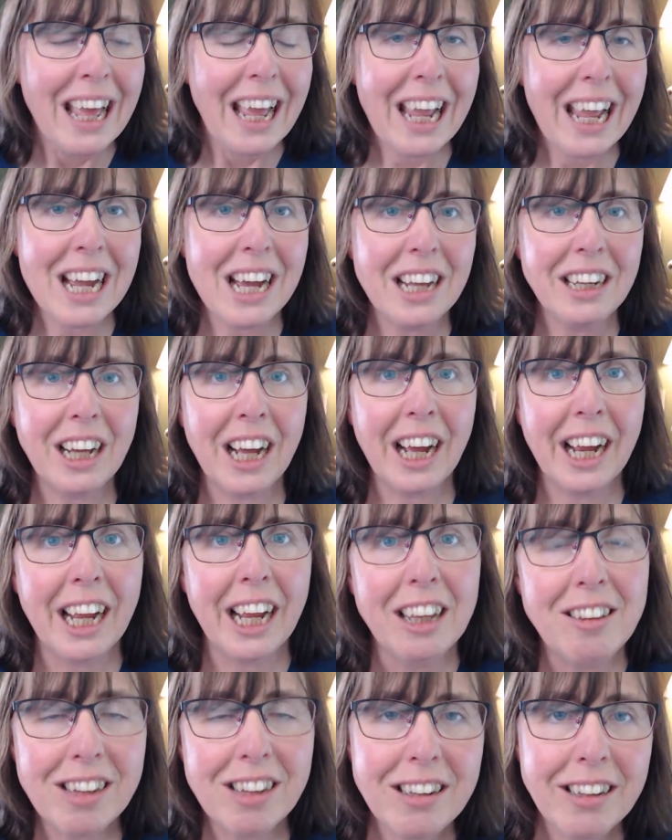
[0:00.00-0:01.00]
And
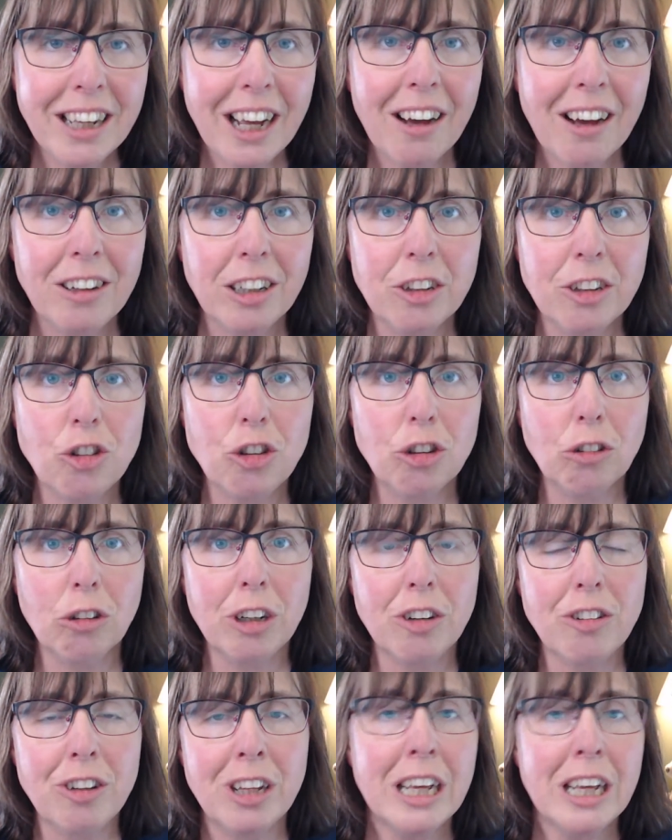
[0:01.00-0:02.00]
I send out a
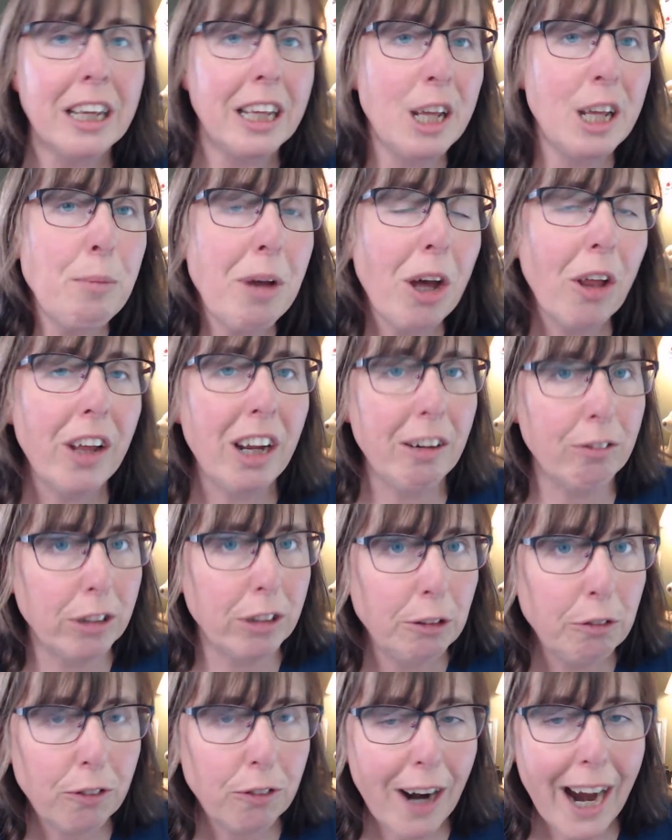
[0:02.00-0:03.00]
short email
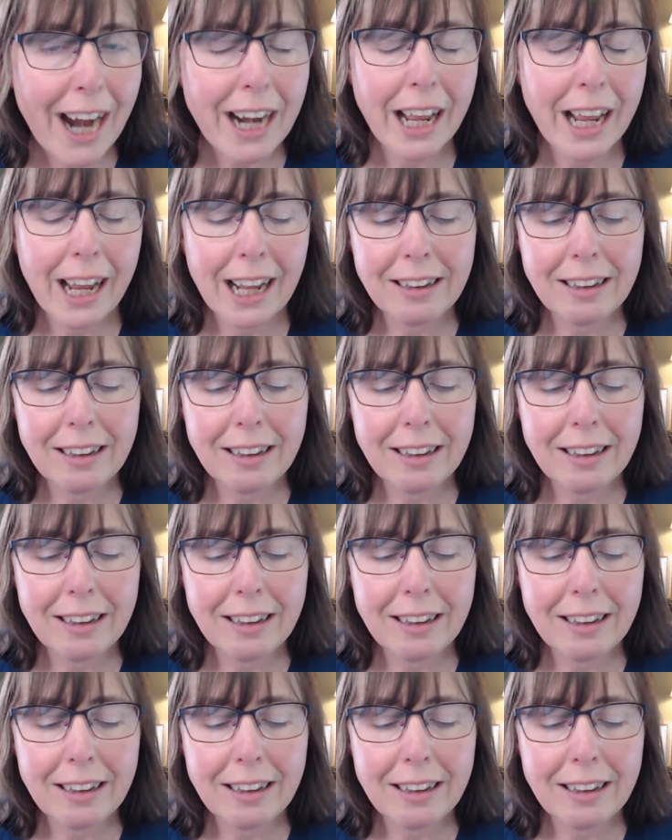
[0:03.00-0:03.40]
every Friday.